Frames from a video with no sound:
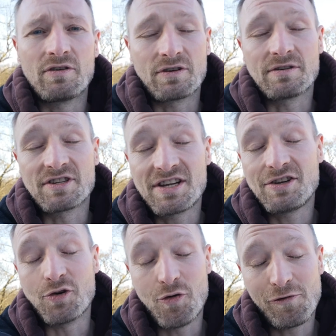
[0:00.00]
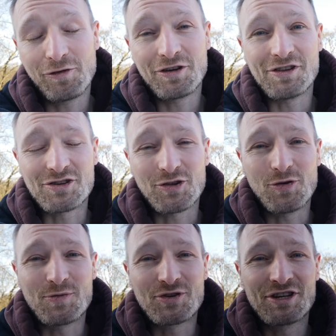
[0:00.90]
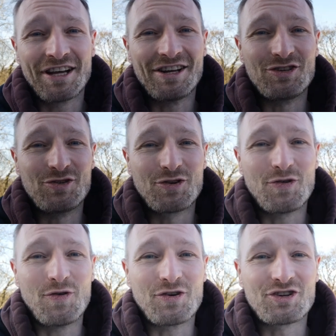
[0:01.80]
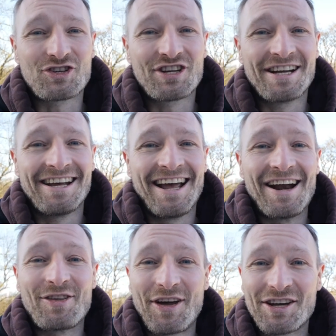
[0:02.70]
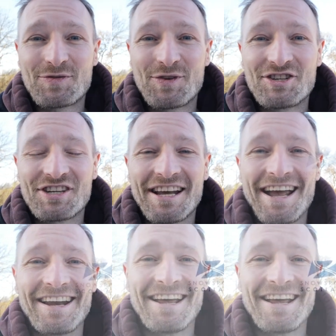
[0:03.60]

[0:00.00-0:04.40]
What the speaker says: or seeing you hopefully in the slopes in due course. And thanks once again.